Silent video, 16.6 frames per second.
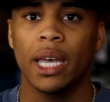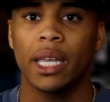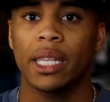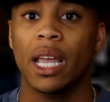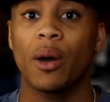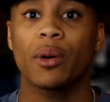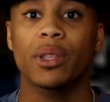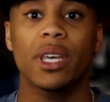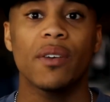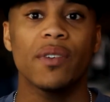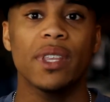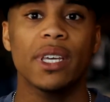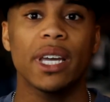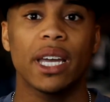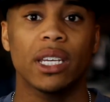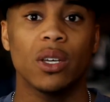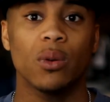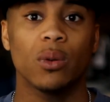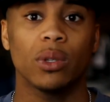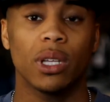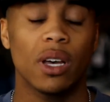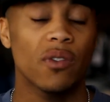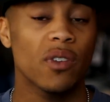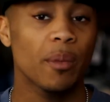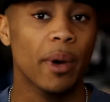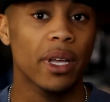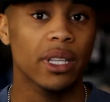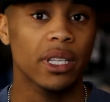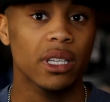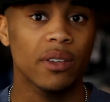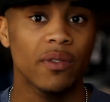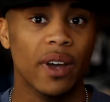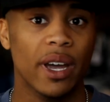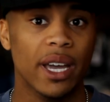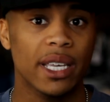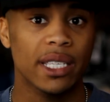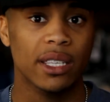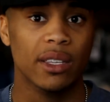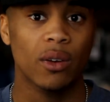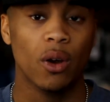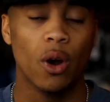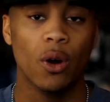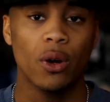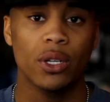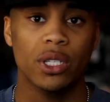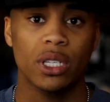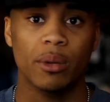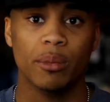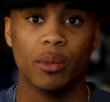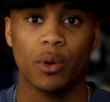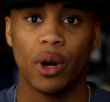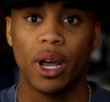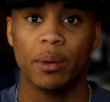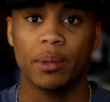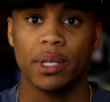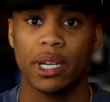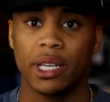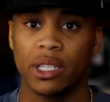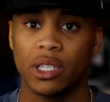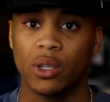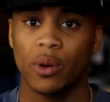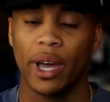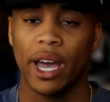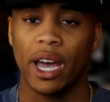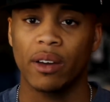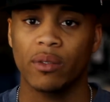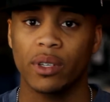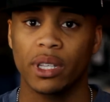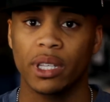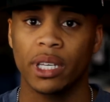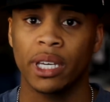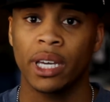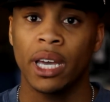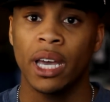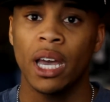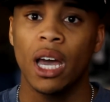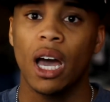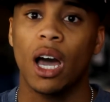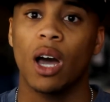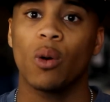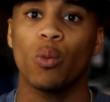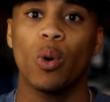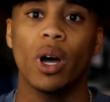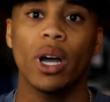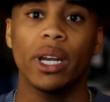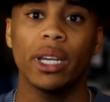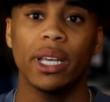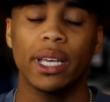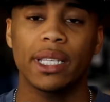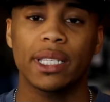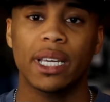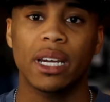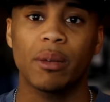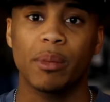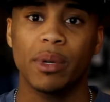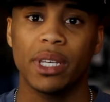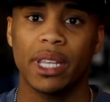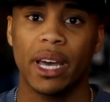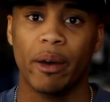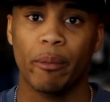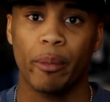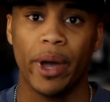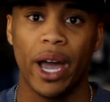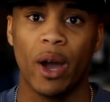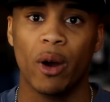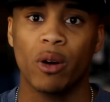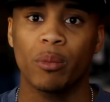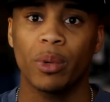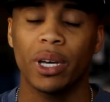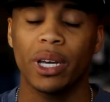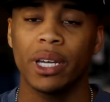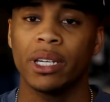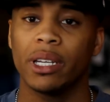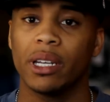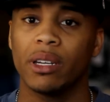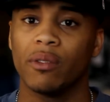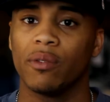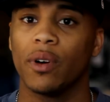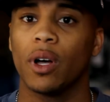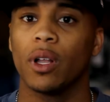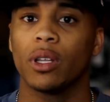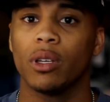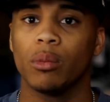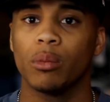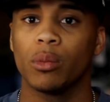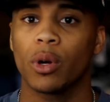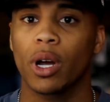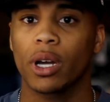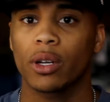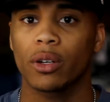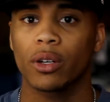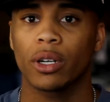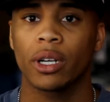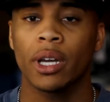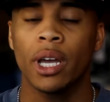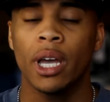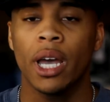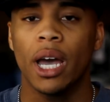Now with everything I do love about the device, there are some gripes that I do have with it. One is going to be that power button and volume rocker.